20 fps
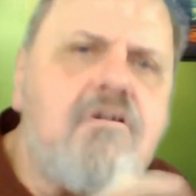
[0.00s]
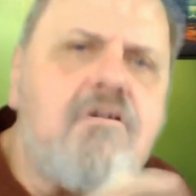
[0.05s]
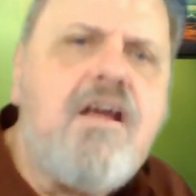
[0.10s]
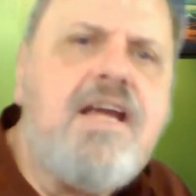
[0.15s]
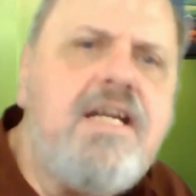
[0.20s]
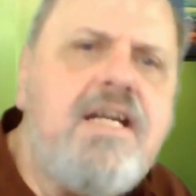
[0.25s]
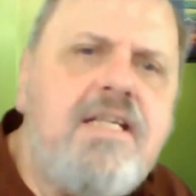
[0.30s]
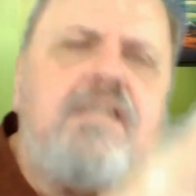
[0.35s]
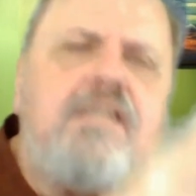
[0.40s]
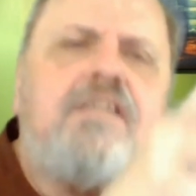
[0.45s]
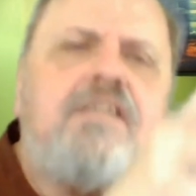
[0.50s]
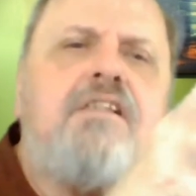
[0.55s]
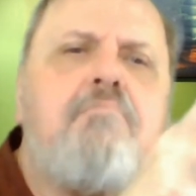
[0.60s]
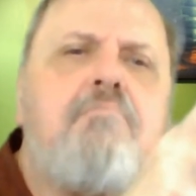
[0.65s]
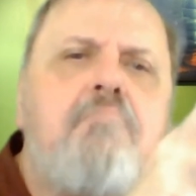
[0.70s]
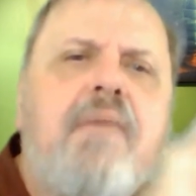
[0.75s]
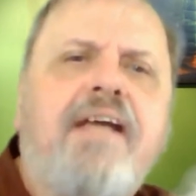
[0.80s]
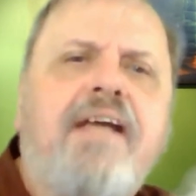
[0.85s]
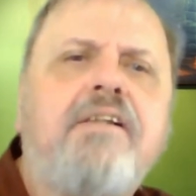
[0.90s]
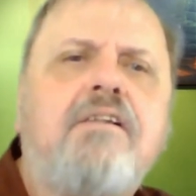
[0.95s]
right into
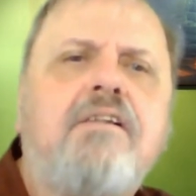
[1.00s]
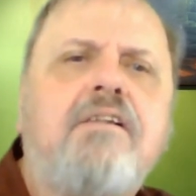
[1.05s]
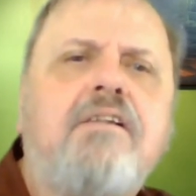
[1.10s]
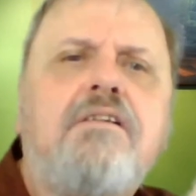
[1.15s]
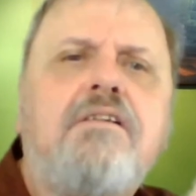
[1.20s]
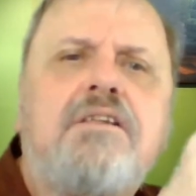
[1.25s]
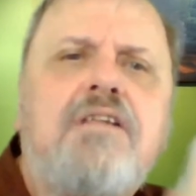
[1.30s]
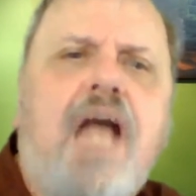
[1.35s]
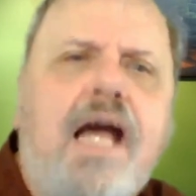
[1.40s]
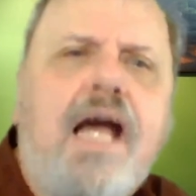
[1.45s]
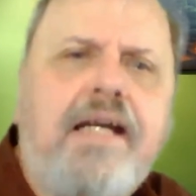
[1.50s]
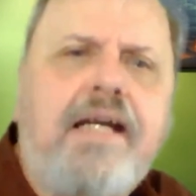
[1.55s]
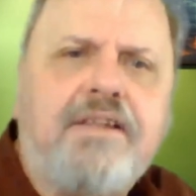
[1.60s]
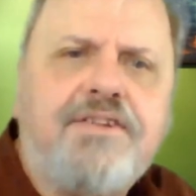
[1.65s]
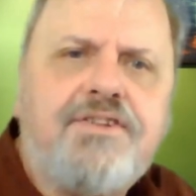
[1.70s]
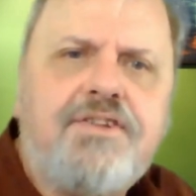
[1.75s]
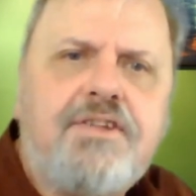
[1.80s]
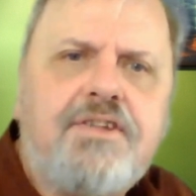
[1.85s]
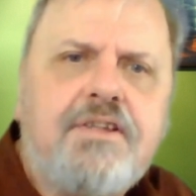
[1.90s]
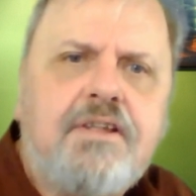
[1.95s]
medical
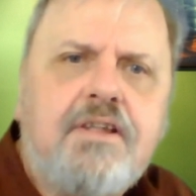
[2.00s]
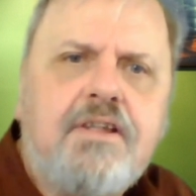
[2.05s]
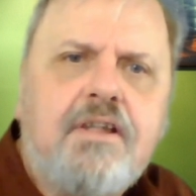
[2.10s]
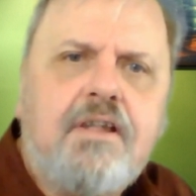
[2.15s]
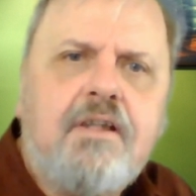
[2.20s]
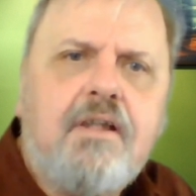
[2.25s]
science,